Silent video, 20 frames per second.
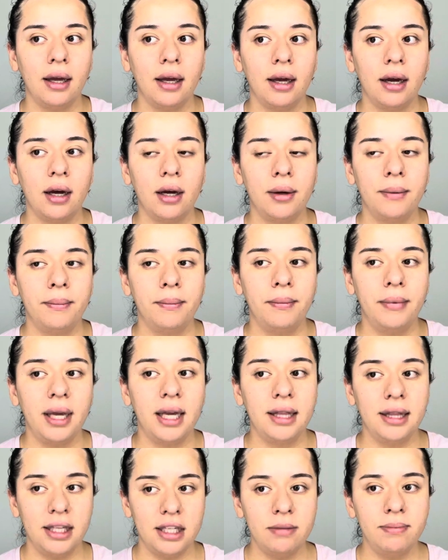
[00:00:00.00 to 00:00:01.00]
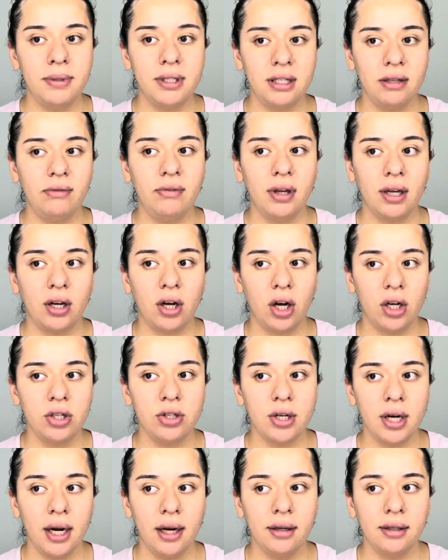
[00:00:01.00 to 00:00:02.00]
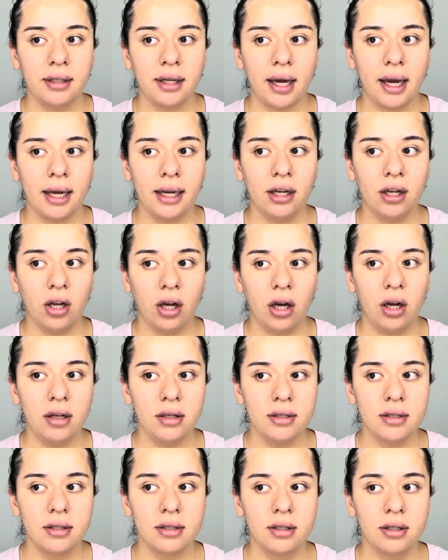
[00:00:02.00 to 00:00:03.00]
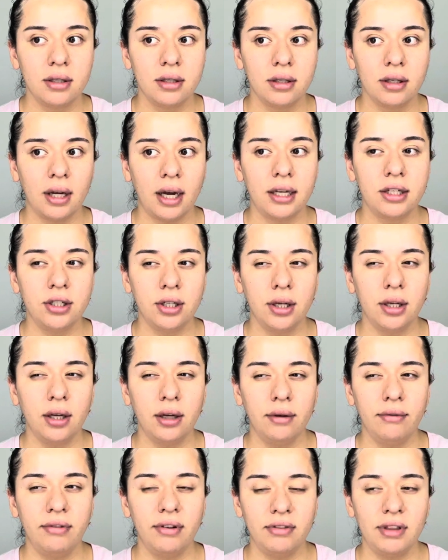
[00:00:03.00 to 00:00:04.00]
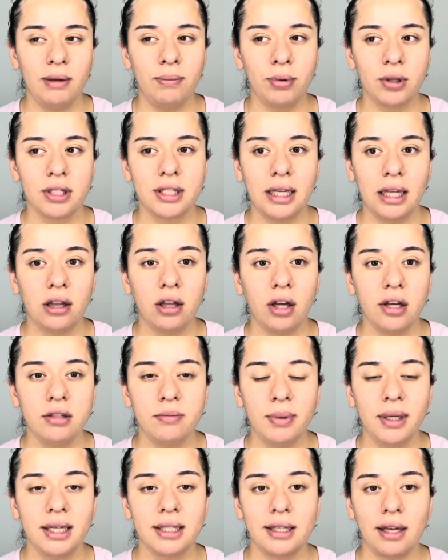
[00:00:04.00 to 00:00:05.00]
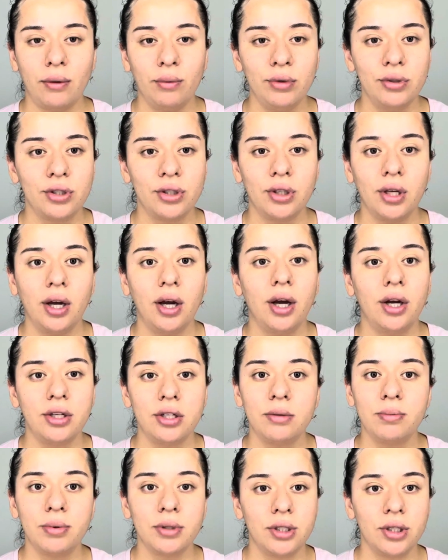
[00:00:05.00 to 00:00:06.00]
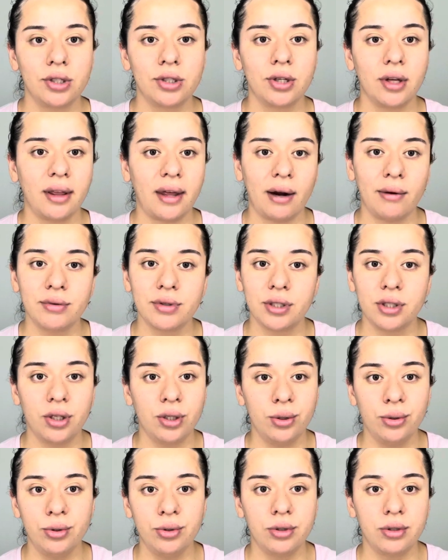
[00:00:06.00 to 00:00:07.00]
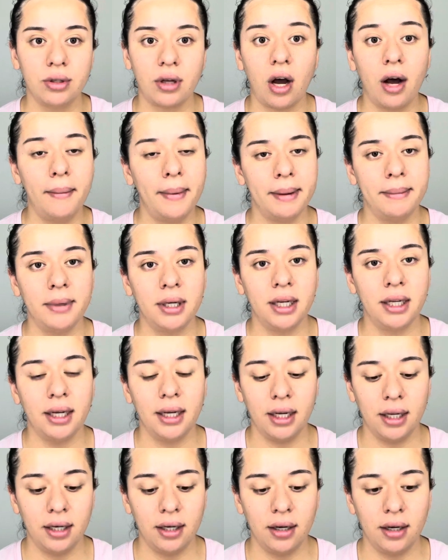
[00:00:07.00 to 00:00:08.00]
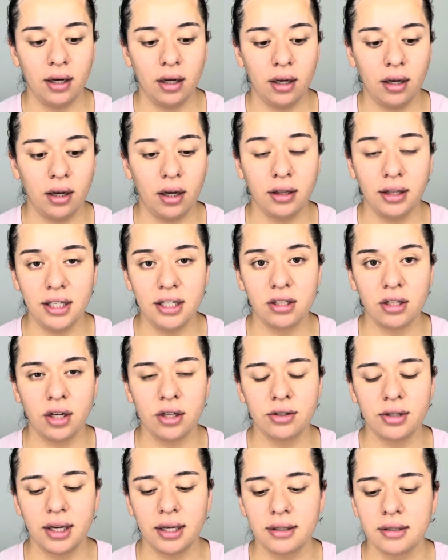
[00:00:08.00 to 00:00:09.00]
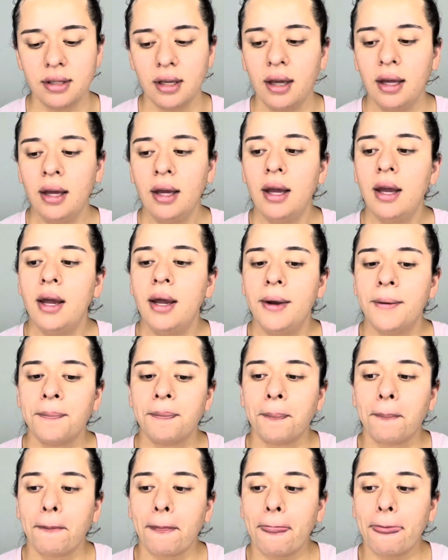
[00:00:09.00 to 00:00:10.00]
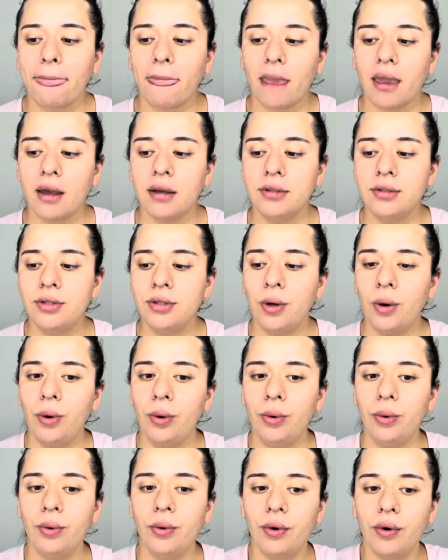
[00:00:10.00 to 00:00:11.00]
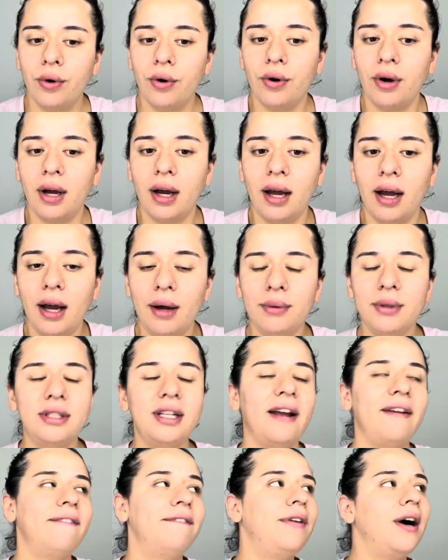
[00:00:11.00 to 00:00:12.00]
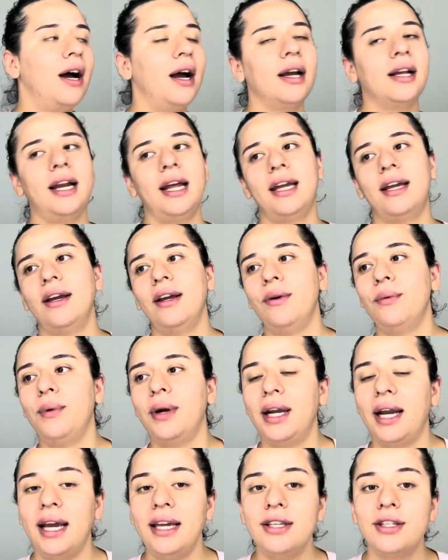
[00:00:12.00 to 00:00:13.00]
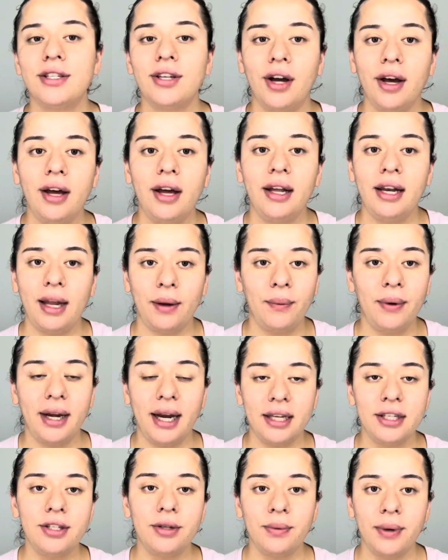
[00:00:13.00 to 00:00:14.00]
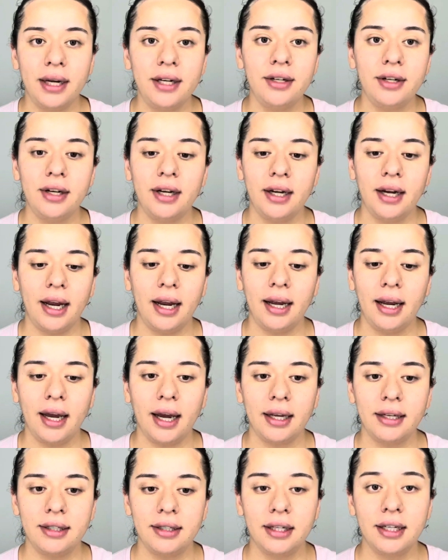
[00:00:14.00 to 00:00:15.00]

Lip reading: in this specific contract, I took a 50% loss because I was 100% sure that I was going to lose all my money on these contracts. So I was like, fuck, like when I surrendered and I